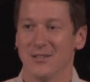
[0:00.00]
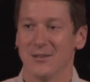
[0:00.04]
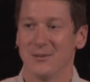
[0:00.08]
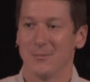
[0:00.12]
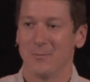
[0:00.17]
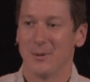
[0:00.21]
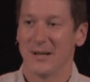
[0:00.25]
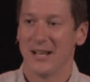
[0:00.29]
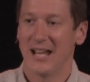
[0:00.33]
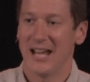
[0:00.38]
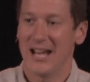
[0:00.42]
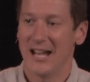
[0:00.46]

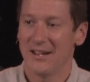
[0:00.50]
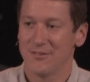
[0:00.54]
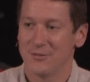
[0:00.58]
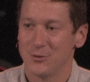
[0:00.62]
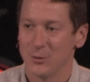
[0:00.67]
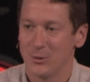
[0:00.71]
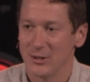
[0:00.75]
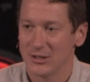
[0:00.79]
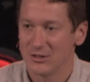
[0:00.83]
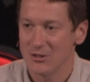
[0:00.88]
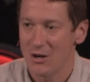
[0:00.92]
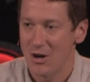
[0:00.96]
But I have
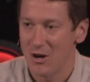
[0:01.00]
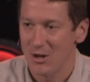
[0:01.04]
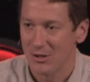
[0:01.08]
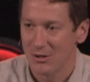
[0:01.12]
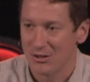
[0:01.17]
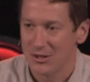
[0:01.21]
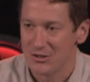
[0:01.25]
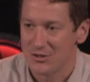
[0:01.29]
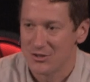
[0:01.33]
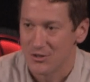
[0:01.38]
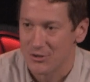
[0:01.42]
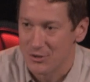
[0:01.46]
to
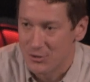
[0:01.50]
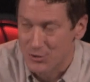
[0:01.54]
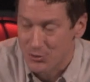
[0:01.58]
acknowledge the